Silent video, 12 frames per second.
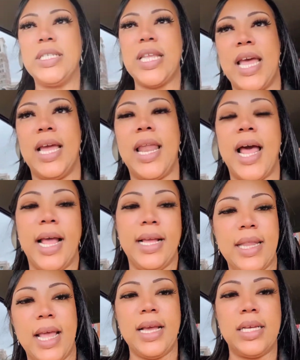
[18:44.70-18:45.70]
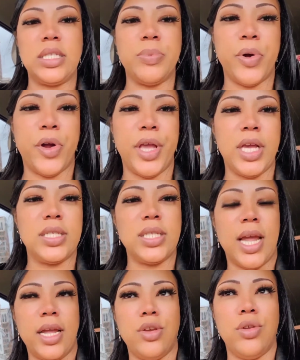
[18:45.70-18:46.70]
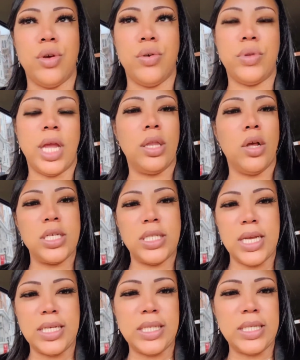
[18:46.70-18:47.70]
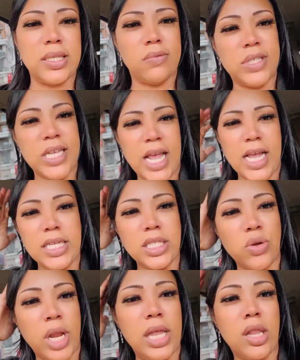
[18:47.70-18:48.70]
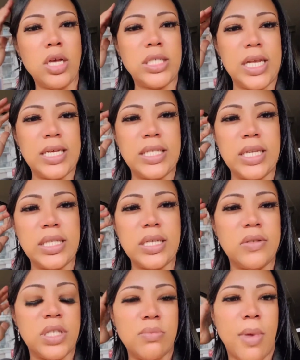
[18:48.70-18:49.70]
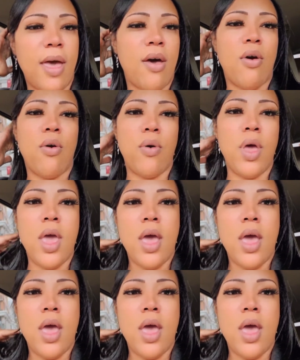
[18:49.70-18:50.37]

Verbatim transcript: say like they experienced like you know they lost their sense of taste or they lost their sense of smell